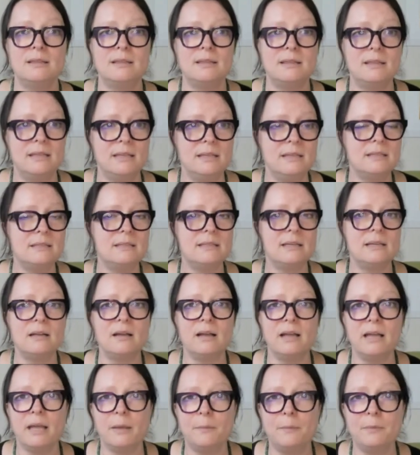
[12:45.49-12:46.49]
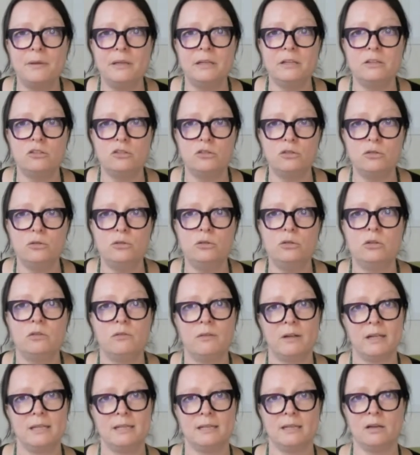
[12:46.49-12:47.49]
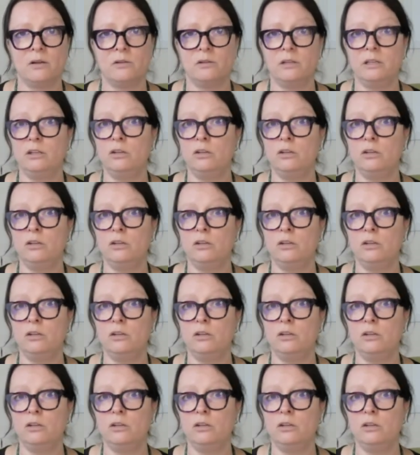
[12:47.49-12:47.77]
things that are happening to you right now